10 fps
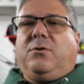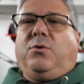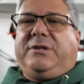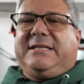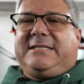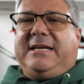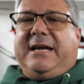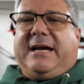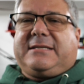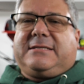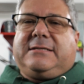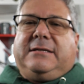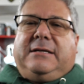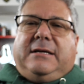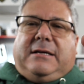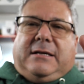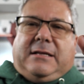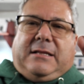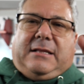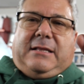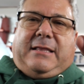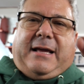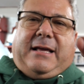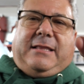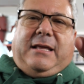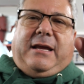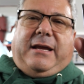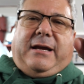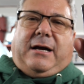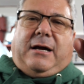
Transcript: on the CS than the